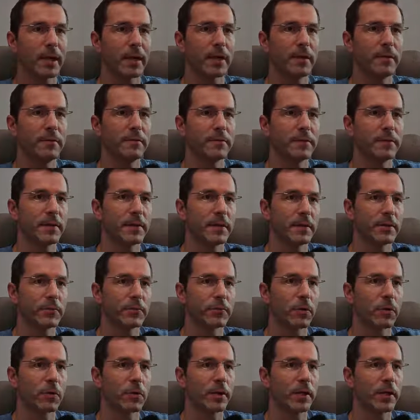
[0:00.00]
infinite
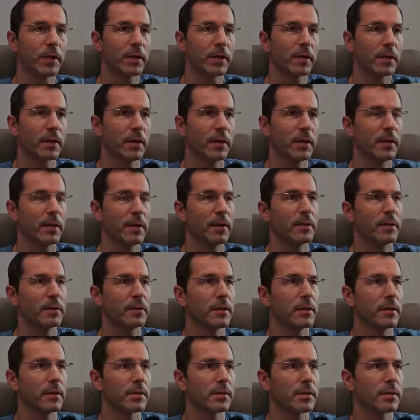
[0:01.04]
rolling
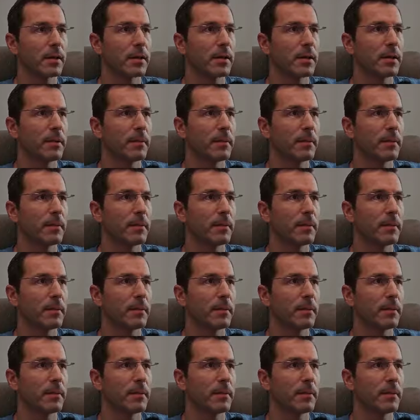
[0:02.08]
these